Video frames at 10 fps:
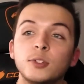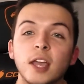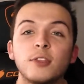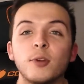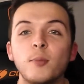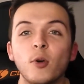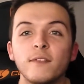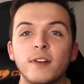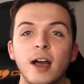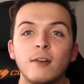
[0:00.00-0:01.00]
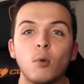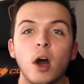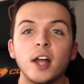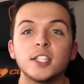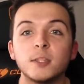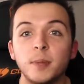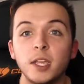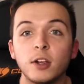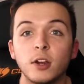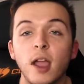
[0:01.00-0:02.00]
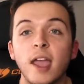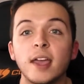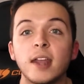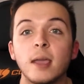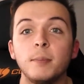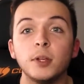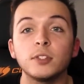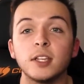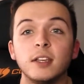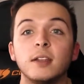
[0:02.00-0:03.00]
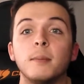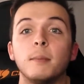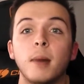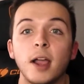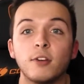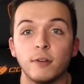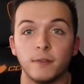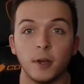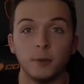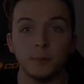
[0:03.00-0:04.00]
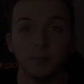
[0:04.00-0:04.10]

a 3.5 watt speaker and a built-in microphone.